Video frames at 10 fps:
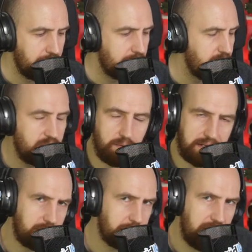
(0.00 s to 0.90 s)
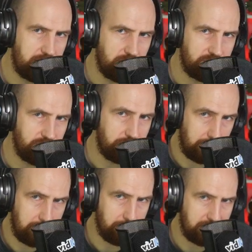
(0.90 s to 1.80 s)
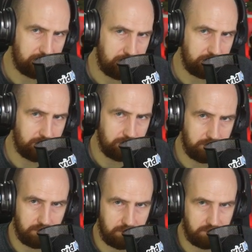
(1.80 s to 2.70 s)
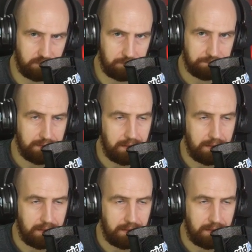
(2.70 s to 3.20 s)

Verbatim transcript: the New England Patriots have had a really bad season this year.